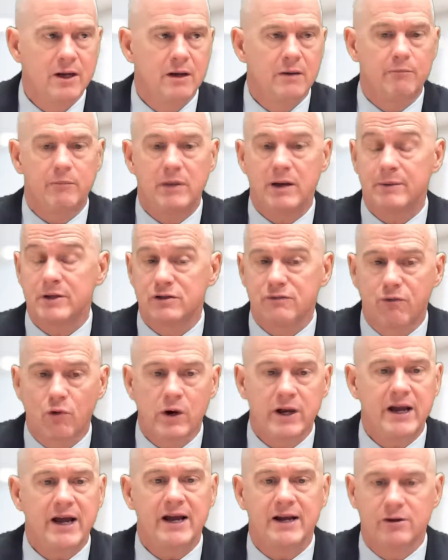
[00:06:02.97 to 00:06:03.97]
Maybe it's
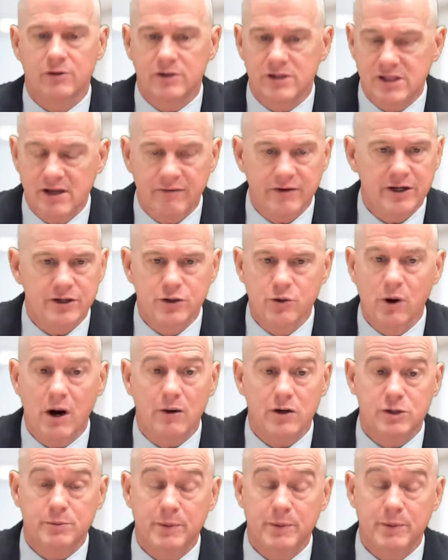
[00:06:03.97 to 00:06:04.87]
48 or 72 hours.